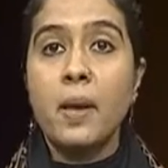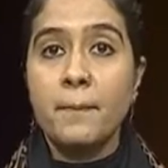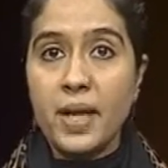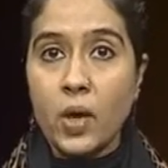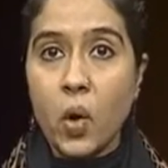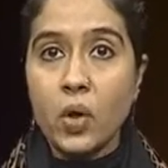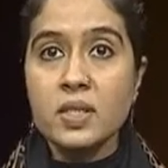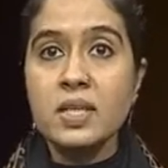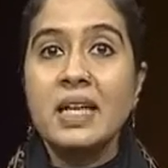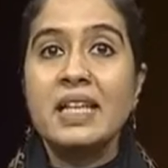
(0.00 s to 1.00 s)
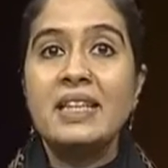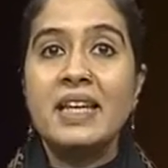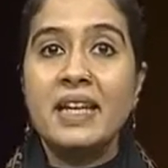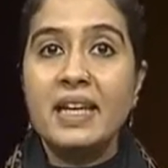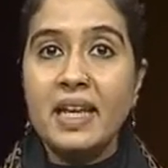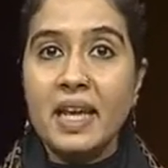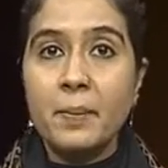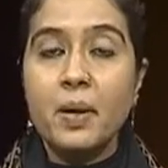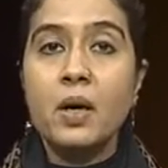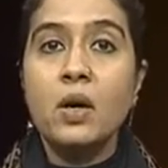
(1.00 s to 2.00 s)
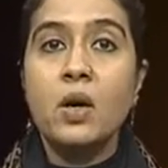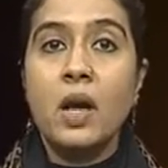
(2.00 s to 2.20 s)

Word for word: because their labor